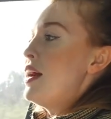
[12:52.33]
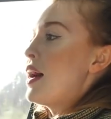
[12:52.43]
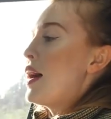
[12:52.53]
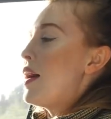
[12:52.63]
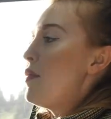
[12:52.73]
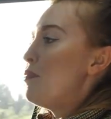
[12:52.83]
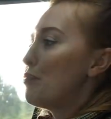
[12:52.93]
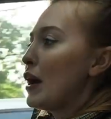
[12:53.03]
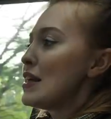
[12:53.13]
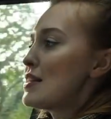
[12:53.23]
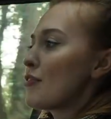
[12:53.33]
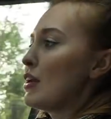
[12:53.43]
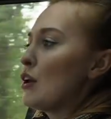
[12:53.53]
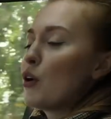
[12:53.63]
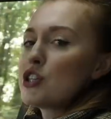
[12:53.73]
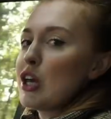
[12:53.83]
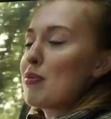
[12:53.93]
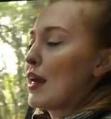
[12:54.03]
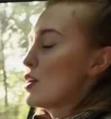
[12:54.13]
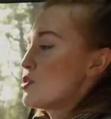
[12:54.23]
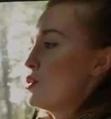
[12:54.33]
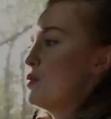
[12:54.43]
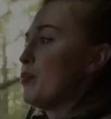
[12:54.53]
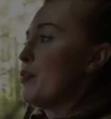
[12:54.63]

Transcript: but it's definitely not a cheap thing at all.